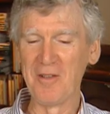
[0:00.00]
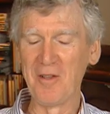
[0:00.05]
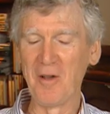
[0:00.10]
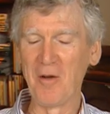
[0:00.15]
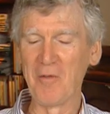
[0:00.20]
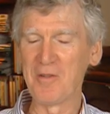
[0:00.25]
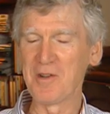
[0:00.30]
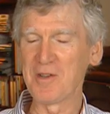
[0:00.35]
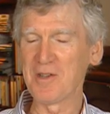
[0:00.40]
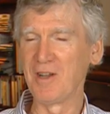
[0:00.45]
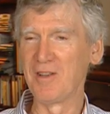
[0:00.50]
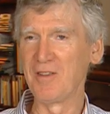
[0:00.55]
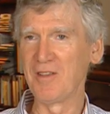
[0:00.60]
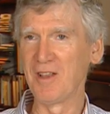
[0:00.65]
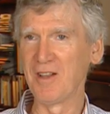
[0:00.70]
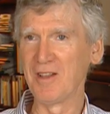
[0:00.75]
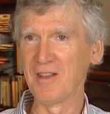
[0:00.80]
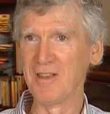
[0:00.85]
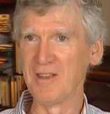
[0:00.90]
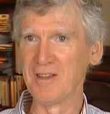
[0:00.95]
obviously
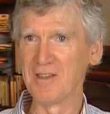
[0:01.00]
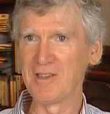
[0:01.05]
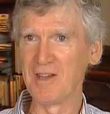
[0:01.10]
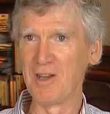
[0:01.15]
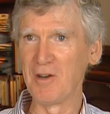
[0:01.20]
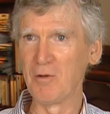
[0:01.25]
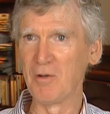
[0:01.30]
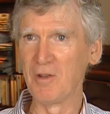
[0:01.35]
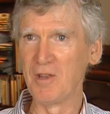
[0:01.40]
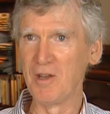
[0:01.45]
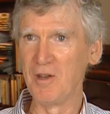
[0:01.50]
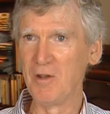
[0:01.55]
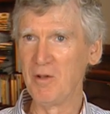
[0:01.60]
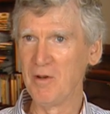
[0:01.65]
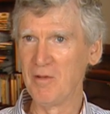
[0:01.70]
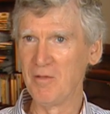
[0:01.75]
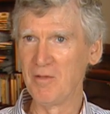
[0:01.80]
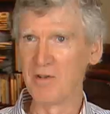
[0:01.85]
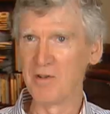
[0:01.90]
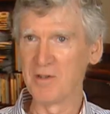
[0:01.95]
think they're the centre of the
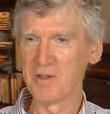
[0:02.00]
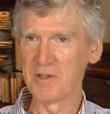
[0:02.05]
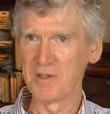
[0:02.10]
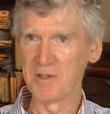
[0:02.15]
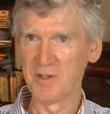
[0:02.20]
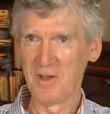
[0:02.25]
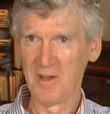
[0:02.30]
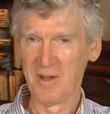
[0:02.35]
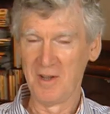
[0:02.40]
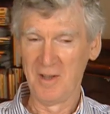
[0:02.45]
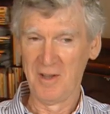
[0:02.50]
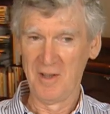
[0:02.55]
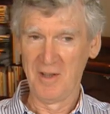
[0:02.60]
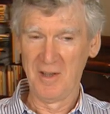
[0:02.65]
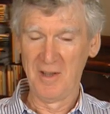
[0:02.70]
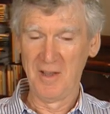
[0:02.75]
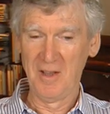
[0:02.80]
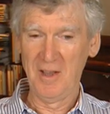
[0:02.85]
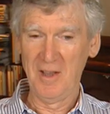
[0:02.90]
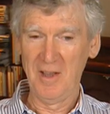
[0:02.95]
universe.
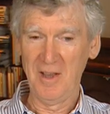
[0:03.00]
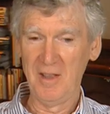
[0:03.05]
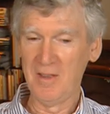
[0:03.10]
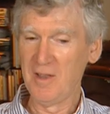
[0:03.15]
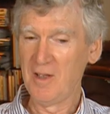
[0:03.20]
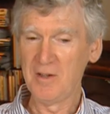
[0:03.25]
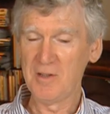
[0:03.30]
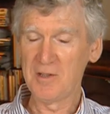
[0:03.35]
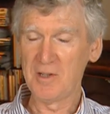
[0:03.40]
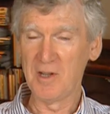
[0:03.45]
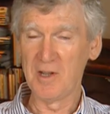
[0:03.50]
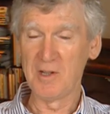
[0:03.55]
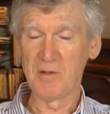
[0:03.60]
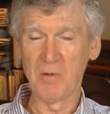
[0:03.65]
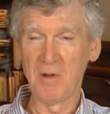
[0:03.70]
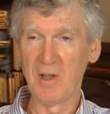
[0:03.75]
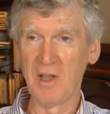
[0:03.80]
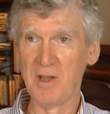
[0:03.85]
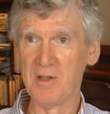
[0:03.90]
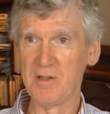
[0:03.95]
In those days,
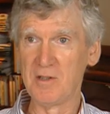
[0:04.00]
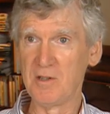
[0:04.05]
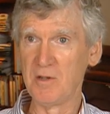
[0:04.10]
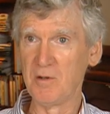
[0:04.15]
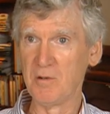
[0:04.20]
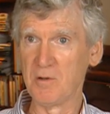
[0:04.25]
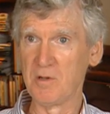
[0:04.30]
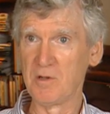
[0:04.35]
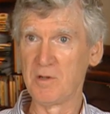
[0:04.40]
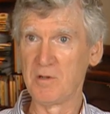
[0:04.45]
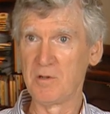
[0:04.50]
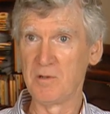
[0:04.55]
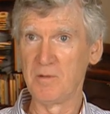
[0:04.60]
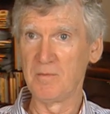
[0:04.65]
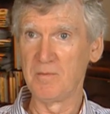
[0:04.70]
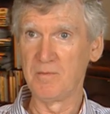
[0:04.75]
we had zilch.